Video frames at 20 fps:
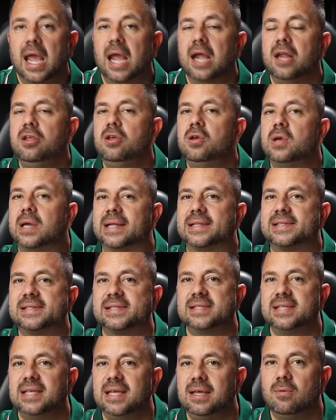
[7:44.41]
And you could
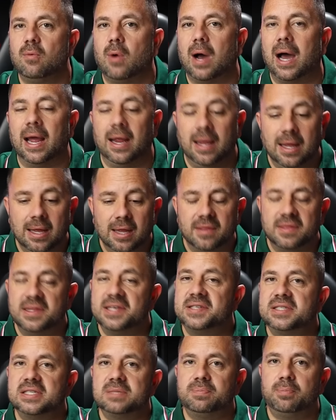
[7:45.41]
see why
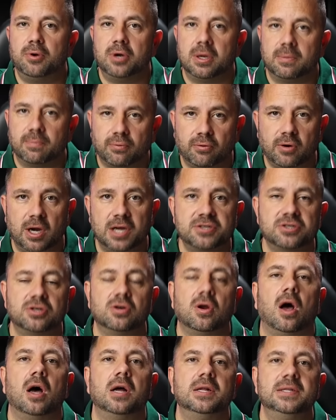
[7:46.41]
this is putting
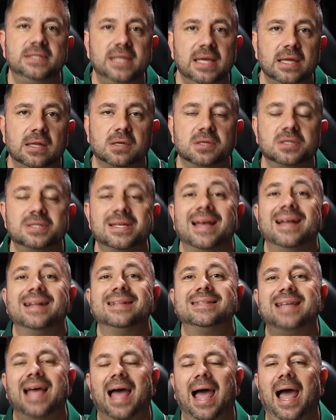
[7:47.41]
pressure on dealers
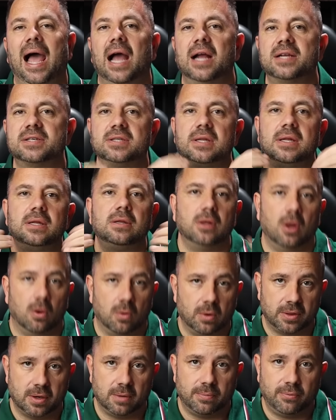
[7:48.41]
to actually
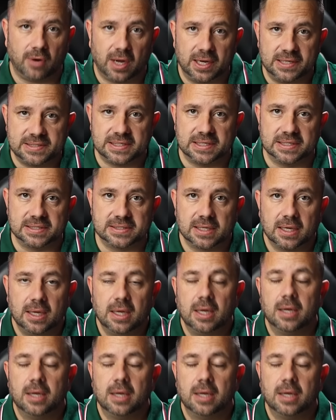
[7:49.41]
lower their prices.